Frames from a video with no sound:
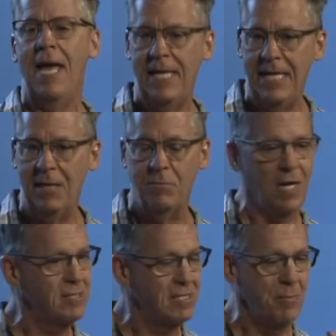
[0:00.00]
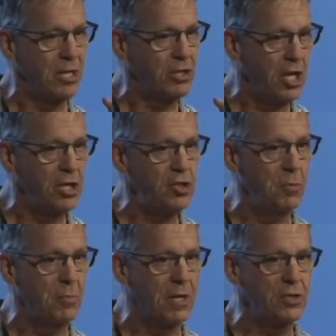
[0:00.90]
and Edom. God says, I'm going to judge
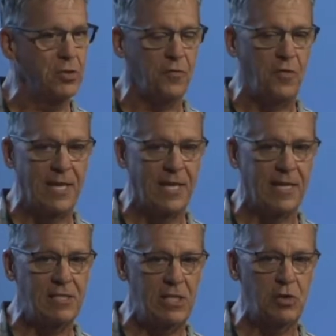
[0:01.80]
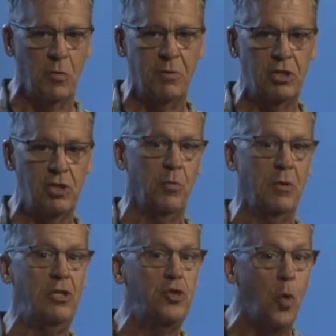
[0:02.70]
you because you're fighting against Israel, because you're
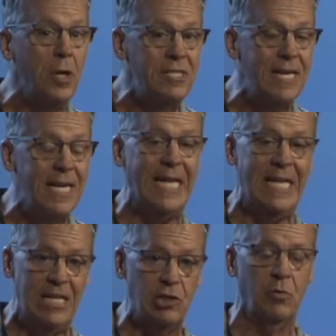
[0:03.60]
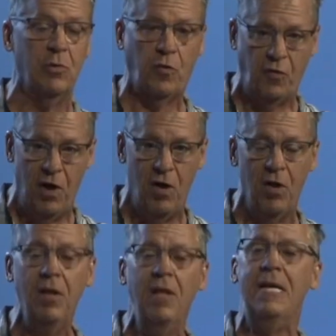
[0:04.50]
rejoicing in Israel's
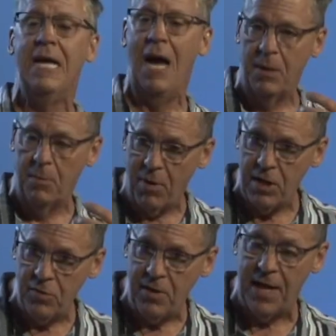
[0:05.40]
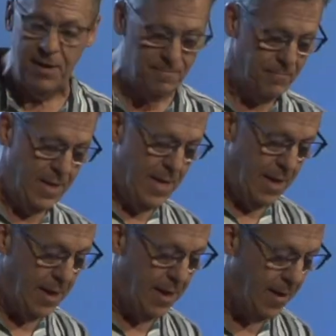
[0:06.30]
fall. I'm going to bring you down.
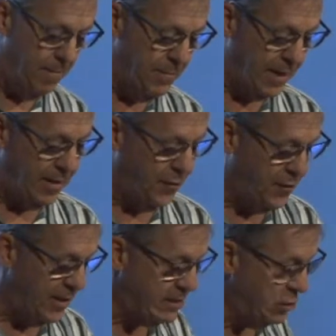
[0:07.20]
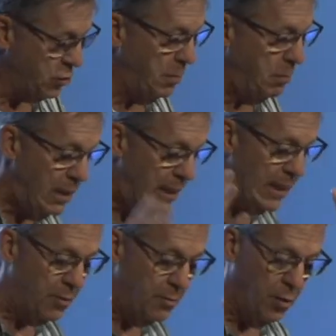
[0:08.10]
Um, again, the Philistines were
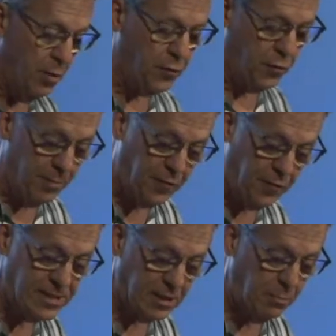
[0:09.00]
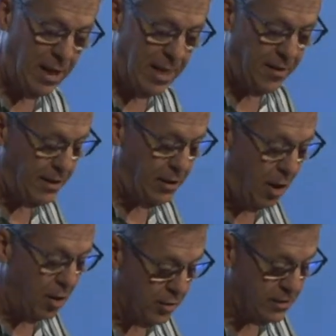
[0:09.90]
completely removed from the face of the planet. They no
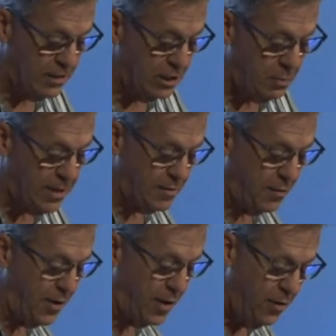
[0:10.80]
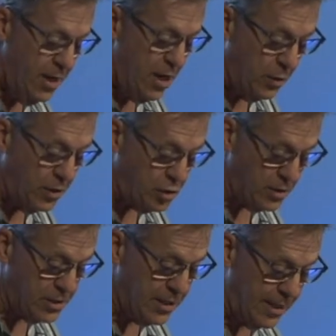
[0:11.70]
longer exist because of their
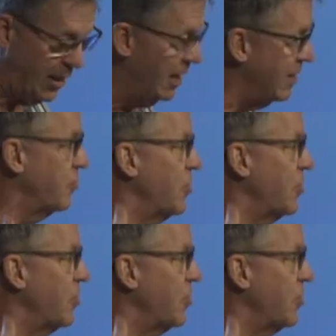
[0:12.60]
rejoicing and the length